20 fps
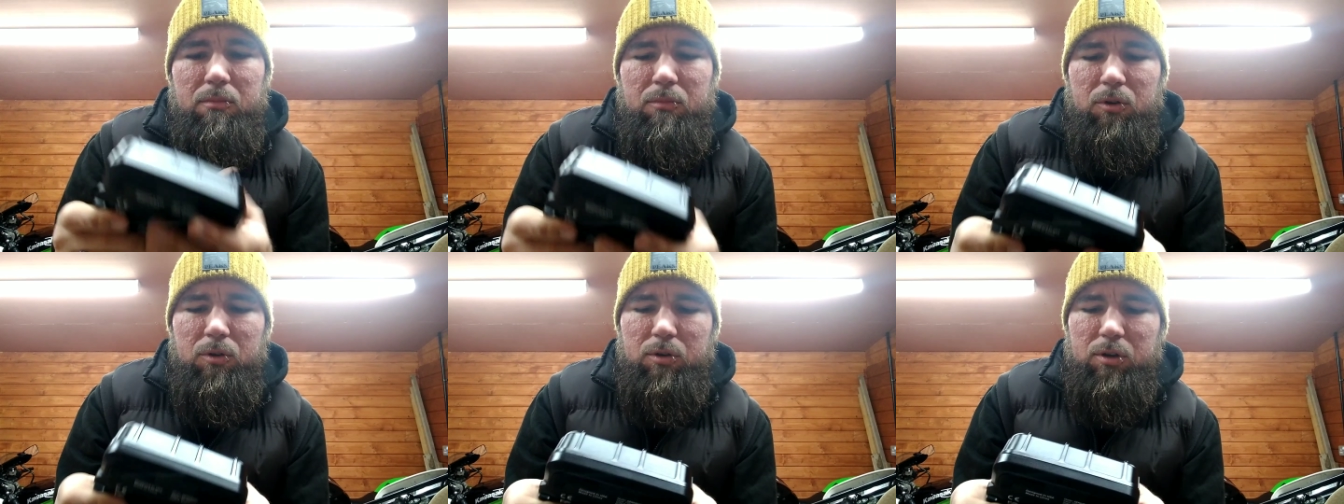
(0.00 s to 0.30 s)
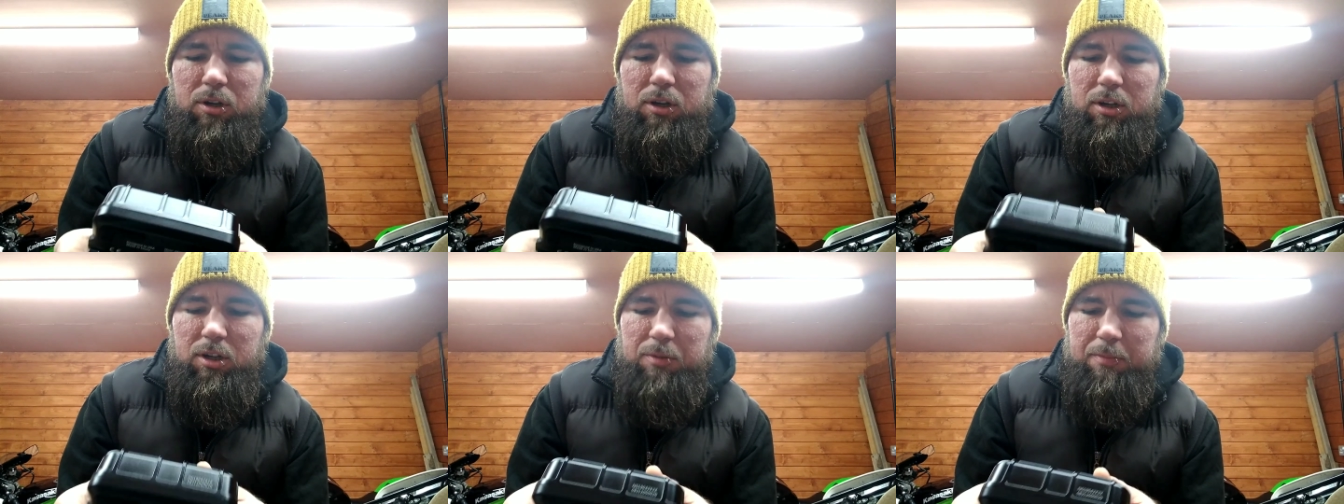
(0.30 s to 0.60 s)

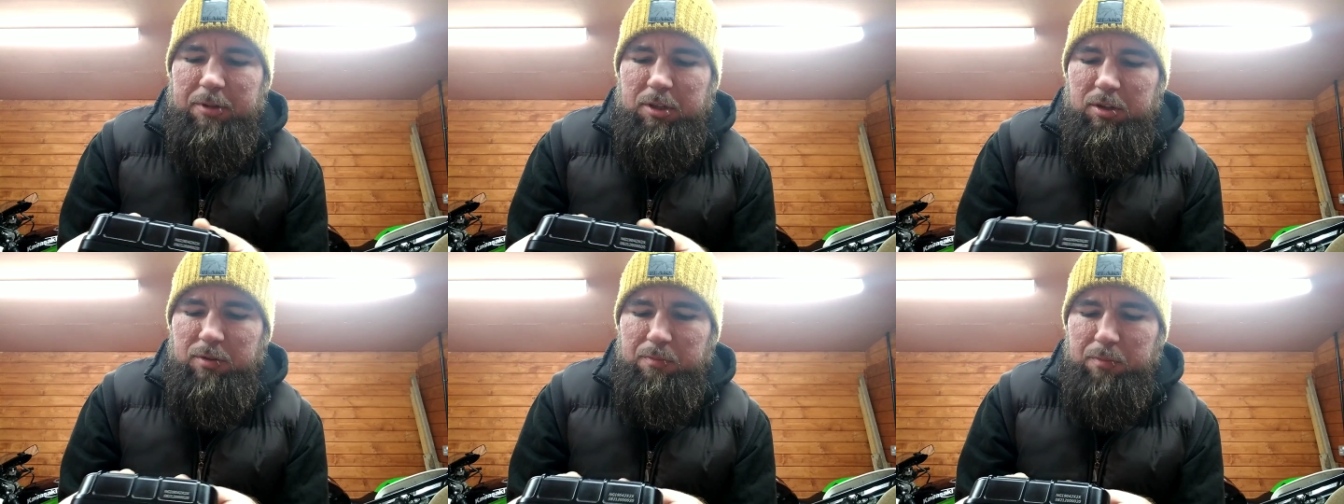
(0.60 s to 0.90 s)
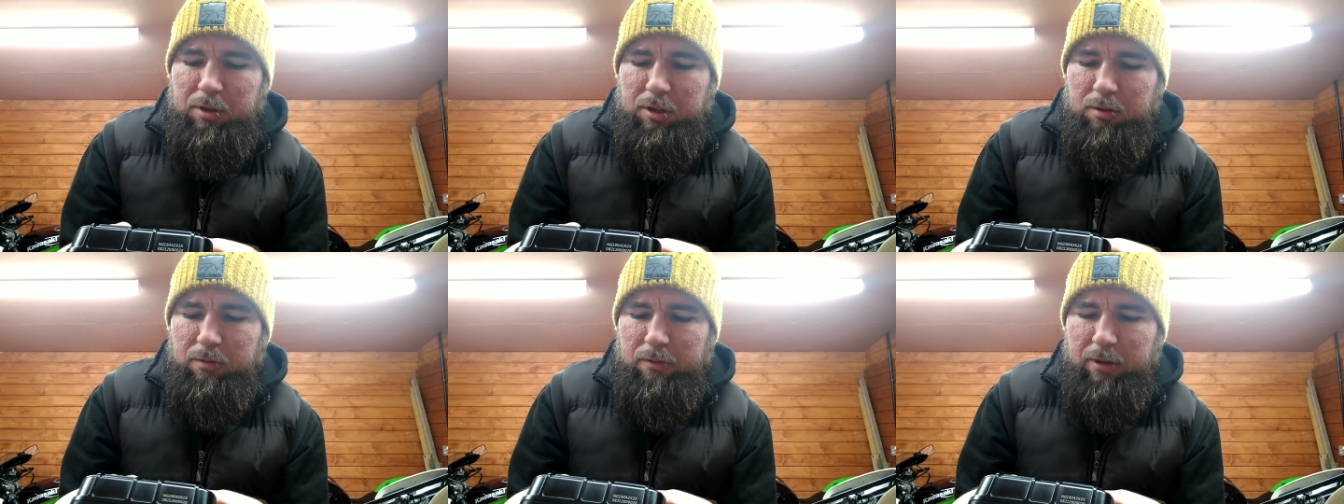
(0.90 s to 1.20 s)
quite an expensive
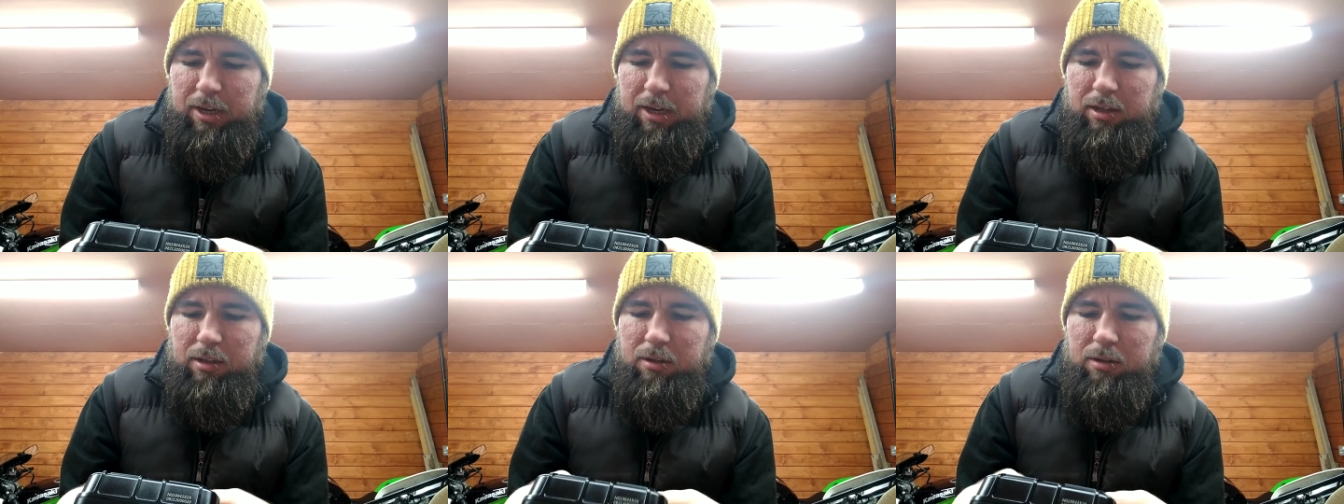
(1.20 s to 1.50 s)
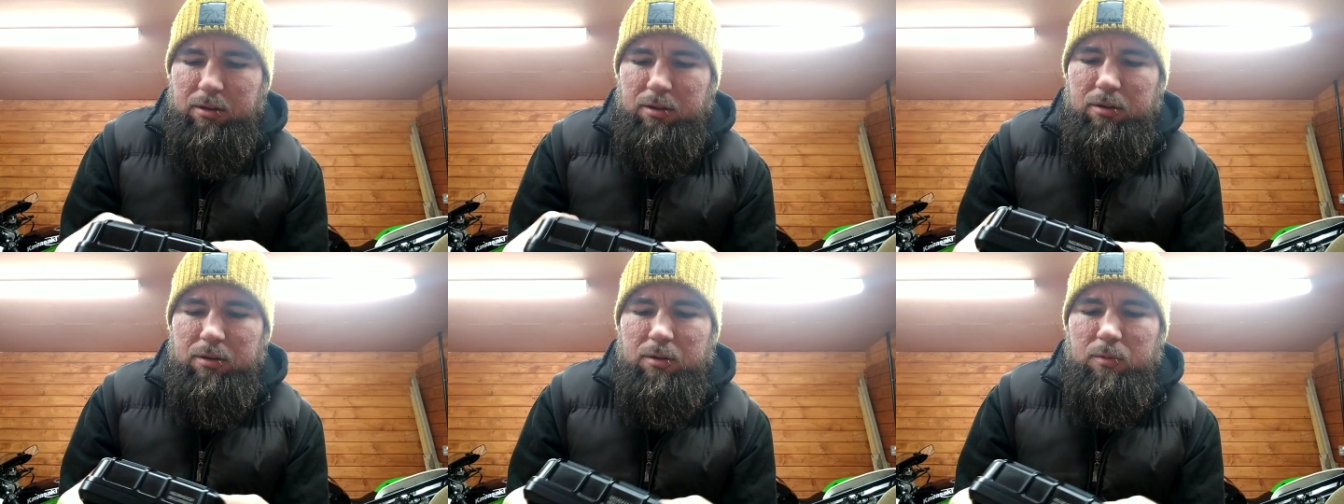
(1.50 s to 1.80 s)
piece of kit
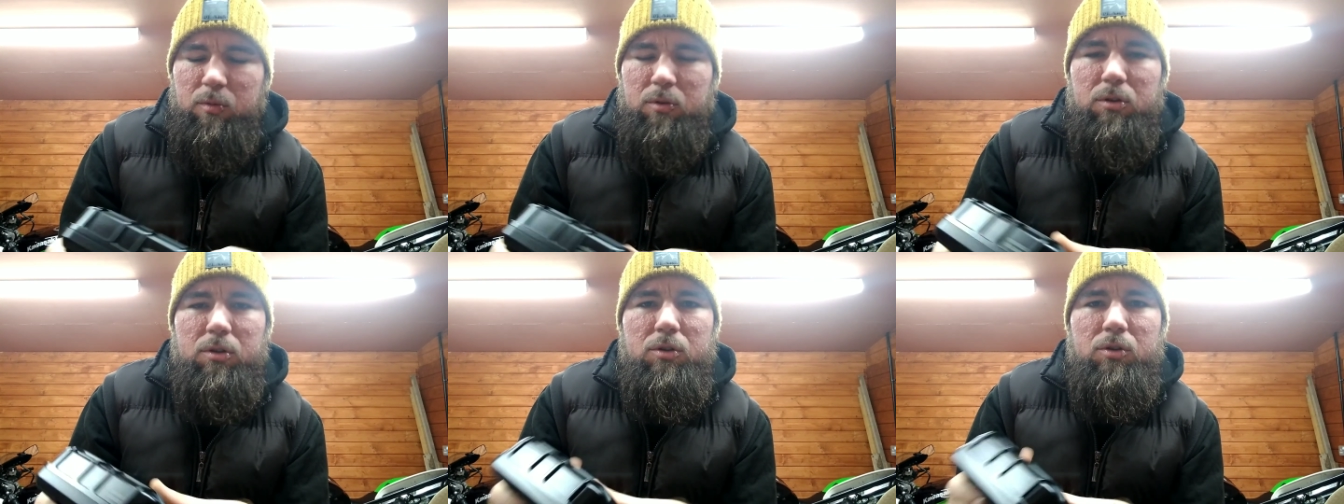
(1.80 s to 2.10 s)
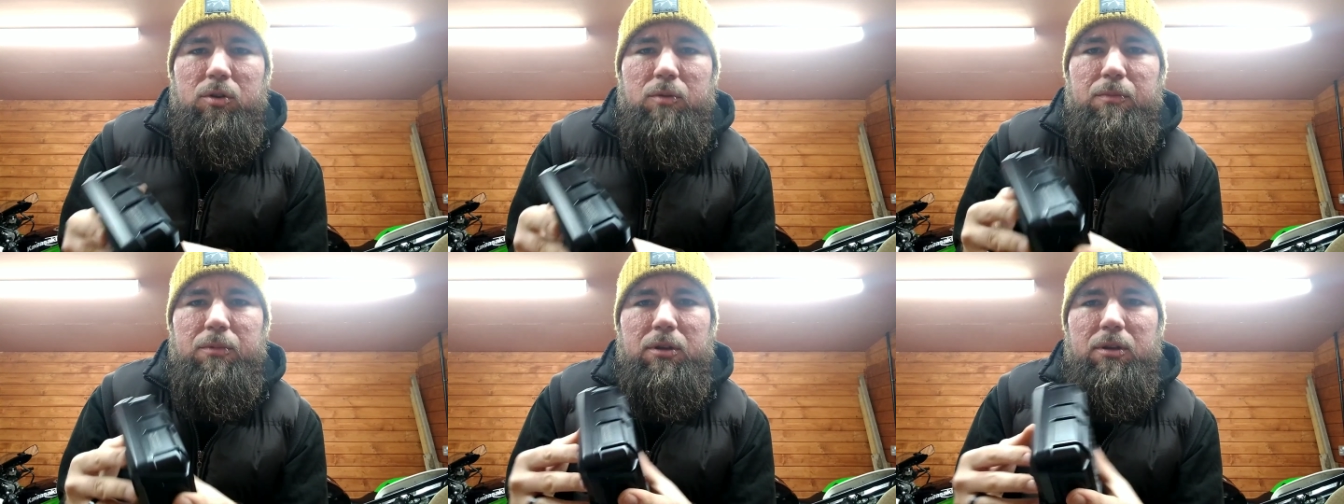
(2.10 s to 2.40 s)
and you don't want to
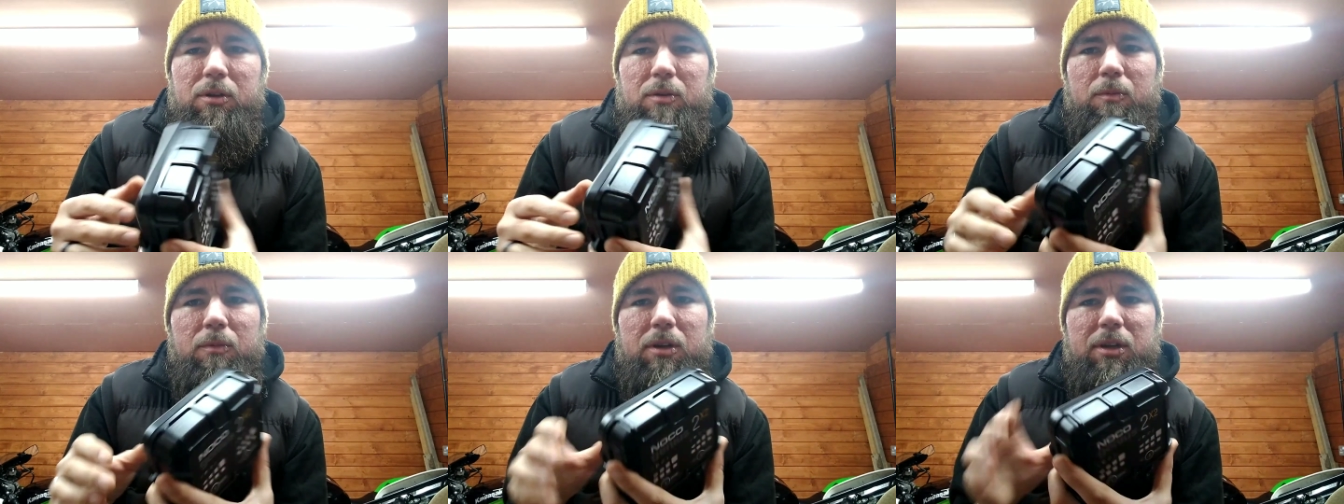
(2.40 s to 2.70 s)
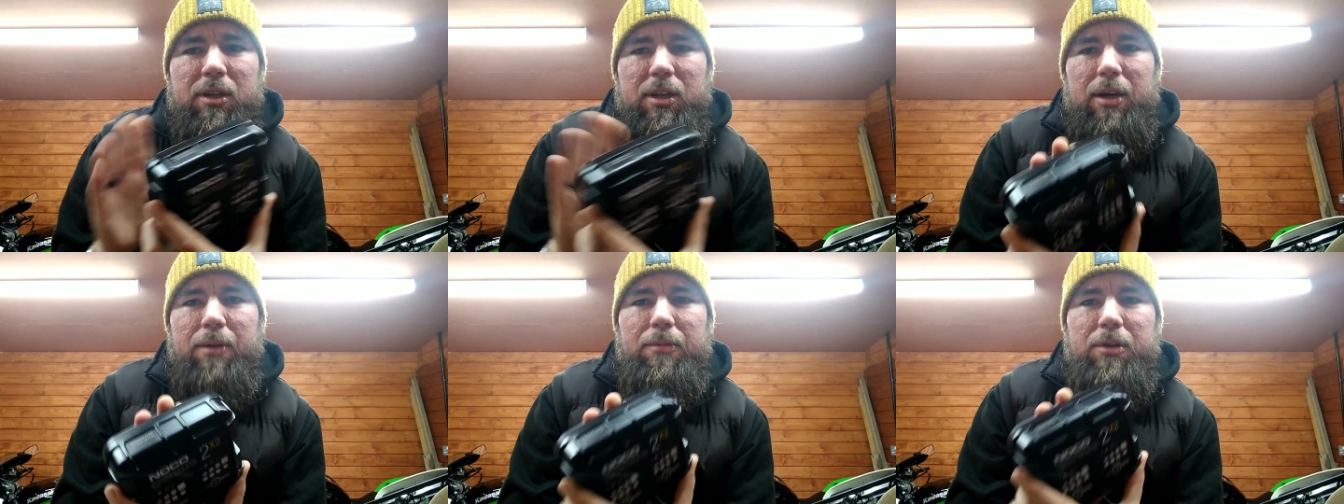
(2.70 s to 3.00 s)
drop it. You don't want
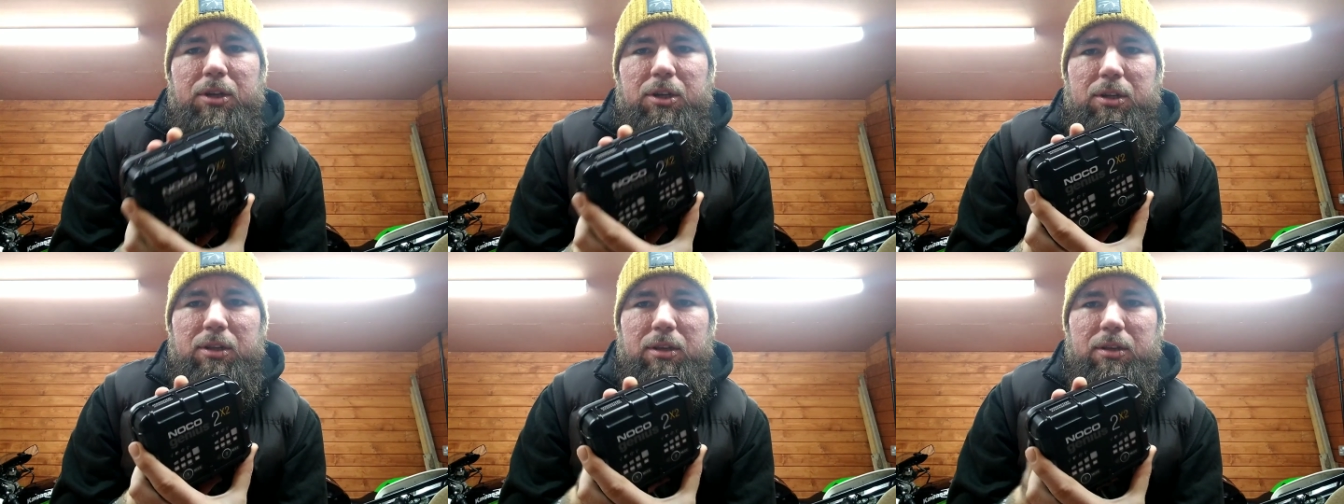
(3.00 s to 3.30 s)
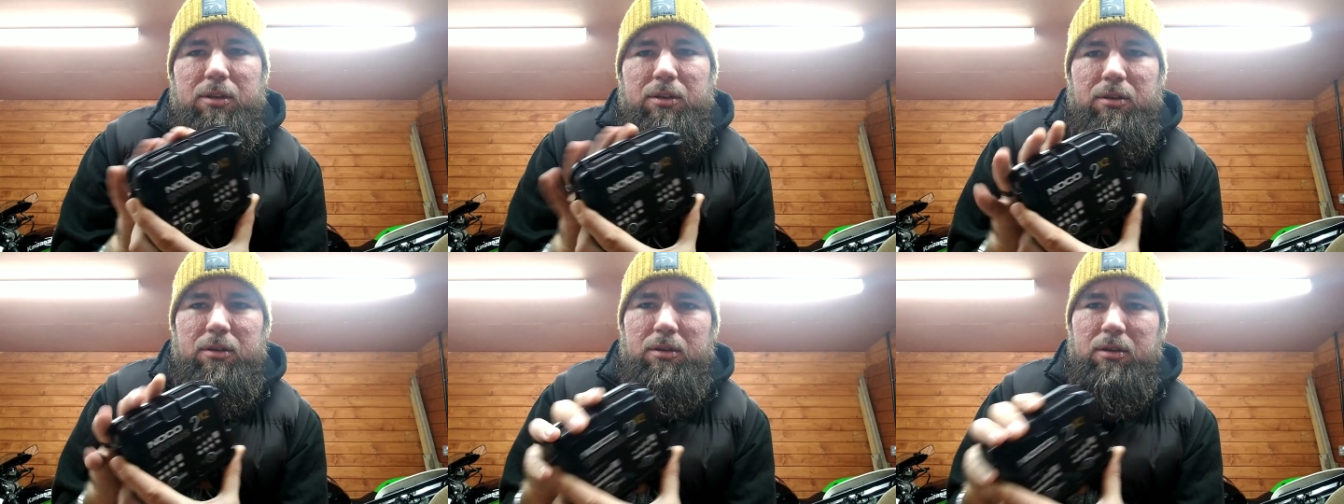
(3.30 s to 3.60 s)
to damage
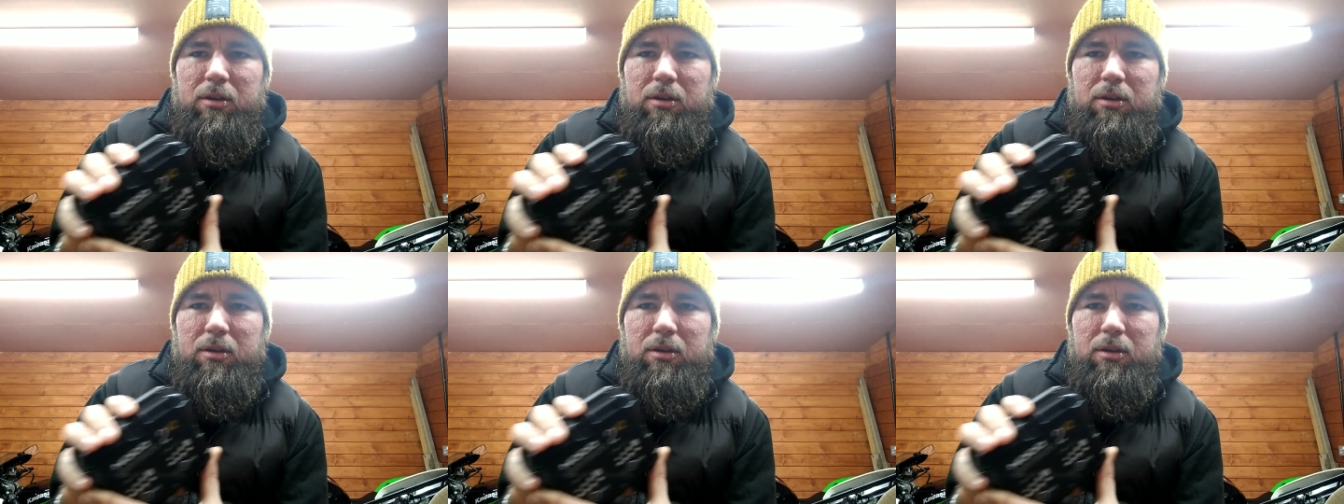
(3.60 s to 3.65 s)
this.